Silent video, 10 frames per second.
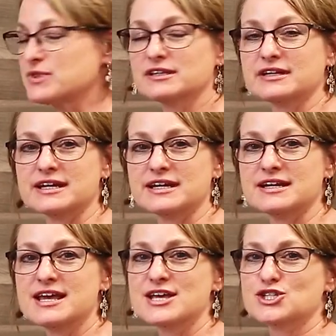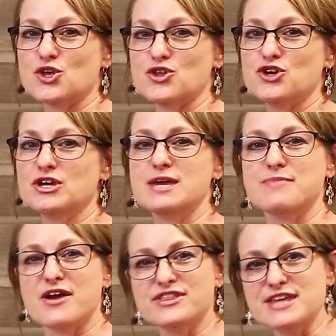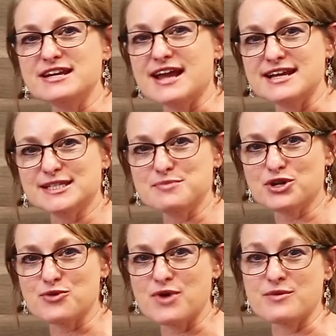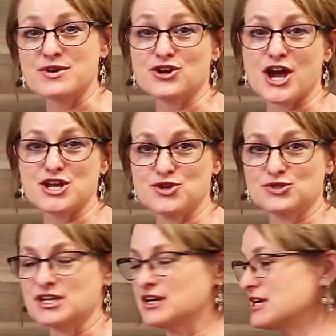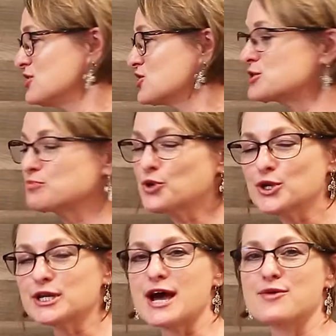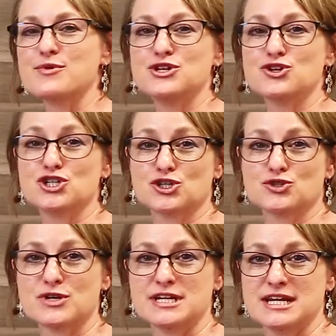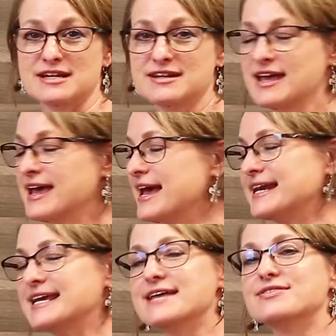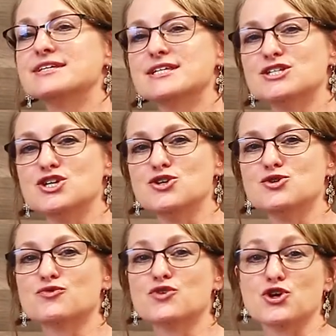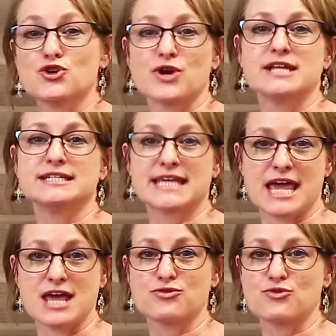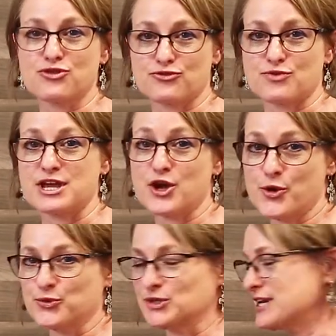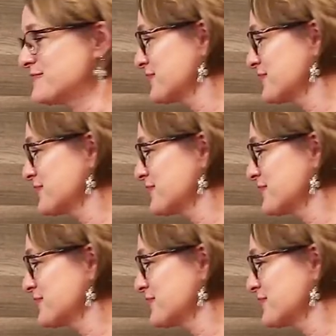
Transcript: with a lid so that you can keep everything nicely put away when you're not using it and you can just pull it out when your children need it. And again, this is to use for your grades K through 3 only.